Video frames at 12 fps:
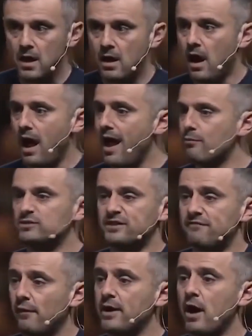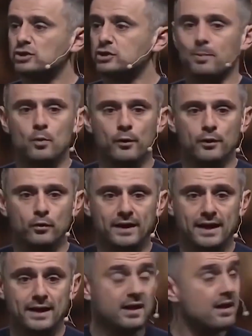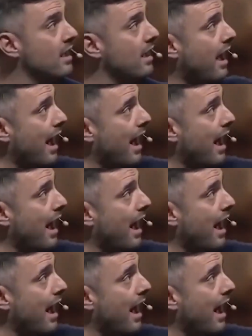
And then moving this into the public speaking arena,